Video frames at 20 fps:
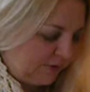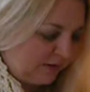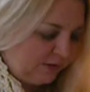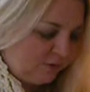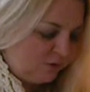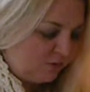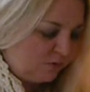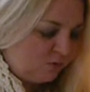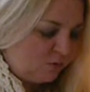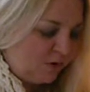I
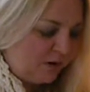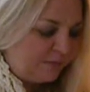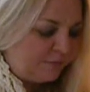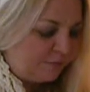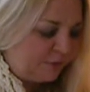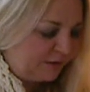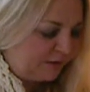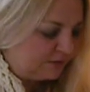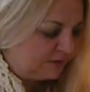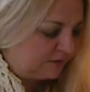couldn't quite
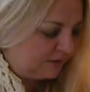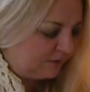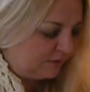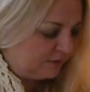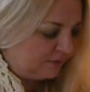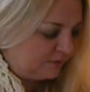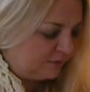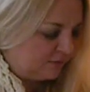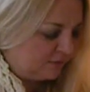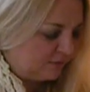place
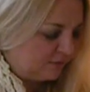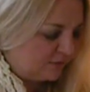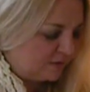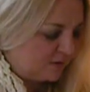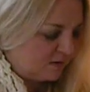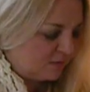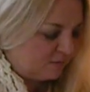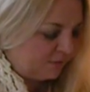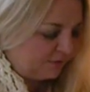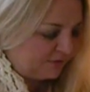it,
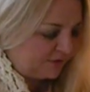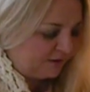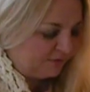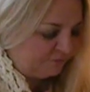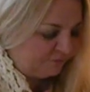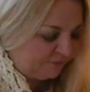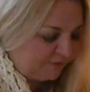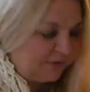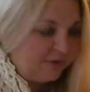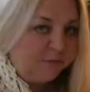but
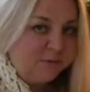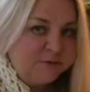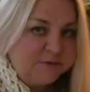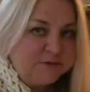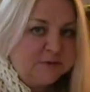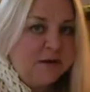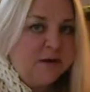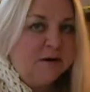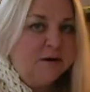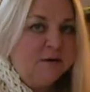that feeling
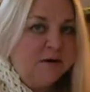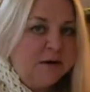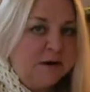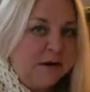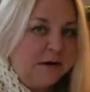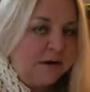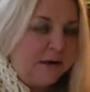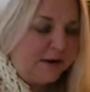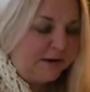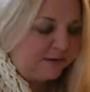was there, and
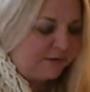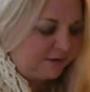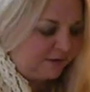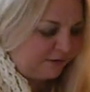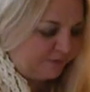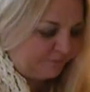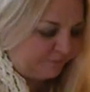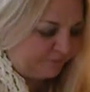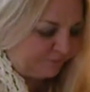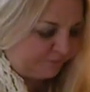I liked
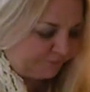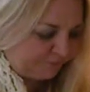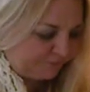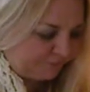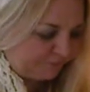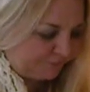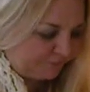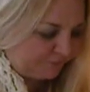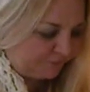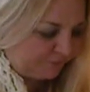it.
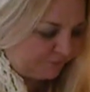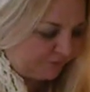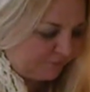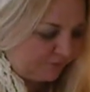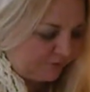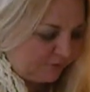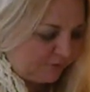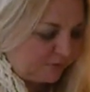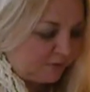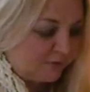
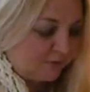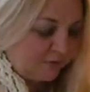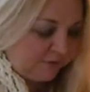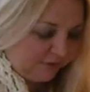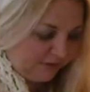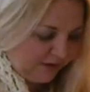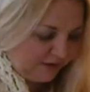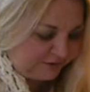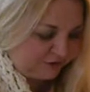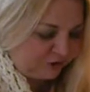
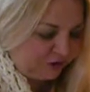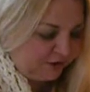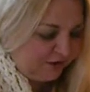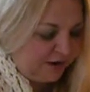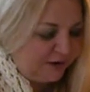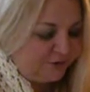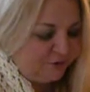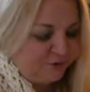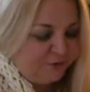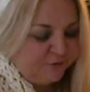"Catch you
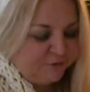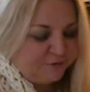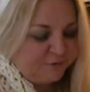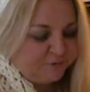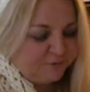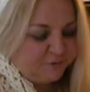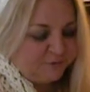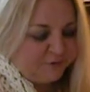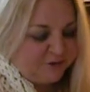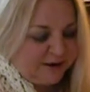later,"
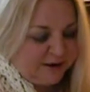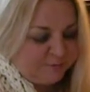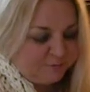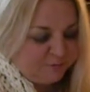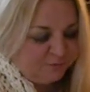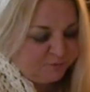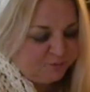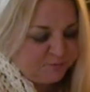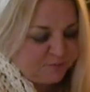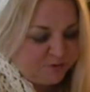came
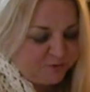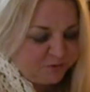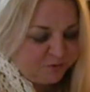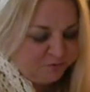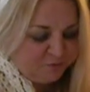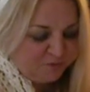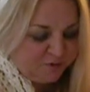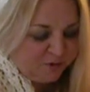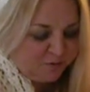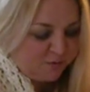her
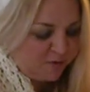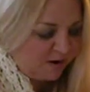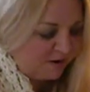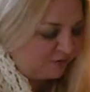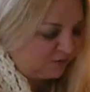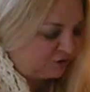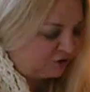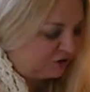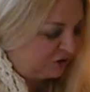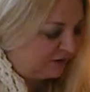familiar
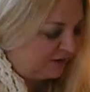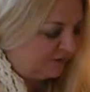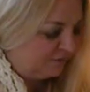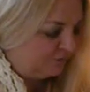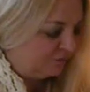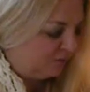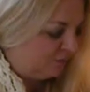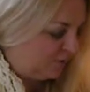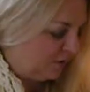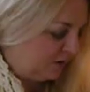farewell as she
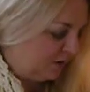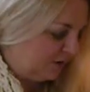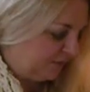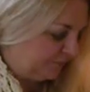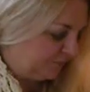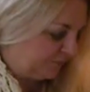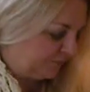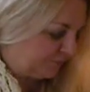left for work.